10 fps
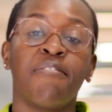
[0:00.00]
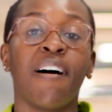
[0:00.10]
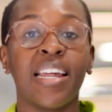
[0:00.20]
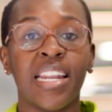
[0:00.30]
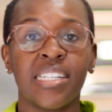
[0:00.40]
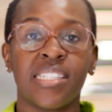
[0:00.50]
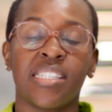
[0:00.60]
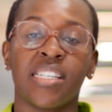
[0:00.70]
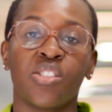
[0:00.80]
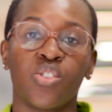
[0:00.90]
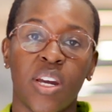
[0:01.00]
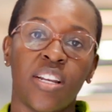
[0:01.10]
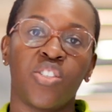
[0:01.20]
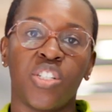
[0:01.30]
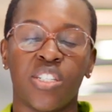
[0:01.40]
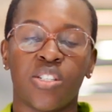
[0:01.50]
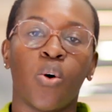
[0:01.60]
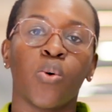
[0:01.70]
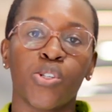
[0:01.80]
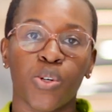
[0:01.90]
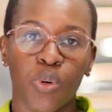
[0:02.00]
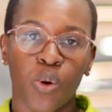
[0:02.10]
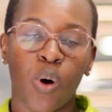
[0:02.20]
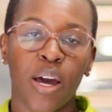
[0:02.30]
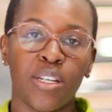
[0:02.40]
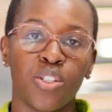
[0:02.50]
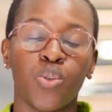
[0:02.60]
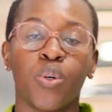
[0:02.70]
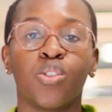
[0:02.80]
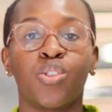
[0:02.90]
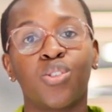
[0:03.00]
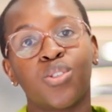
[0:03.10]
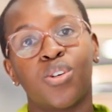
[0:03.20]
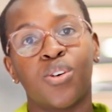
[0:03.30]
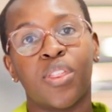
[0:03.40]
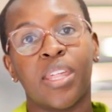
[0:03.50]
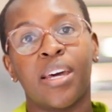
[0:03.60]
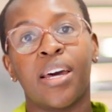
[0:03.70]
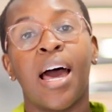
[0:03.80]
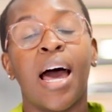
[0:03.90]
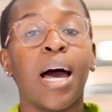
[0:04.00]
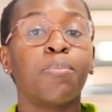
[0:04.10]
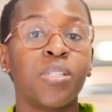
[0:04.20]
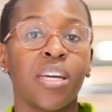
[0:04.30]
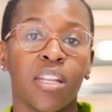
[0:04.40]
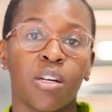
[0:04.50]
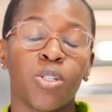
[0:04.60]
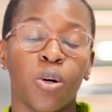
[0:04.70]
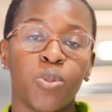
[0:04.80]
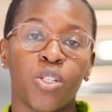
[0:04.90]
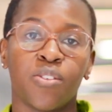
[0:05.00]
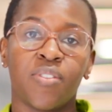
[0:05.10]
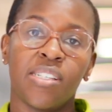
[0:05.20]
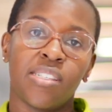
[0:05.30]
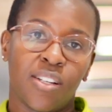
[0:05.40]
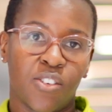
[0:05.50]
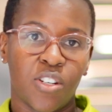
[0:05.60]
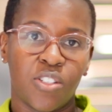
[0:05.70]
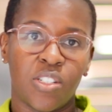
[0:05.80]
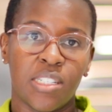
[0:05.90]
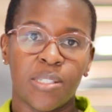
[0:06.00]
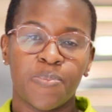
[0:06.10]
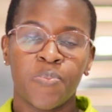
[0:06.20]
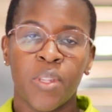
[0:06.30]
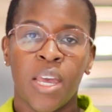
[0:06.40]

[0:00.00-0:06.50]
finance strategies are also required to ensure the uptake and adoption of these technologies.